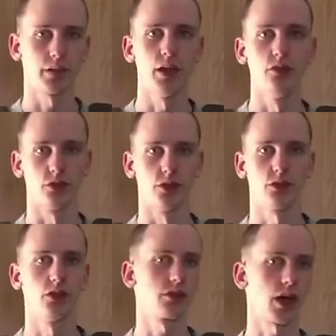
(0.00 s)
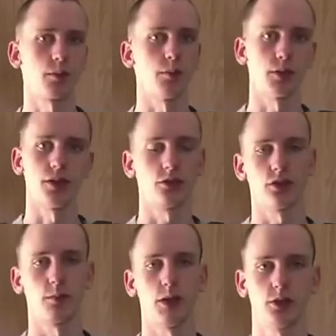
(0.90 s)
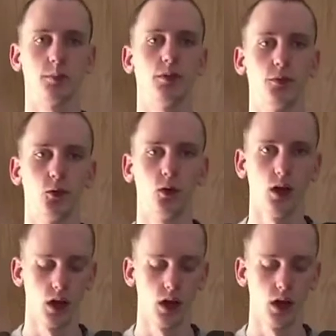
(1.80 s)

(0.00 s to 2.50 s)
inserts, the sappy plates, as I mentioned before.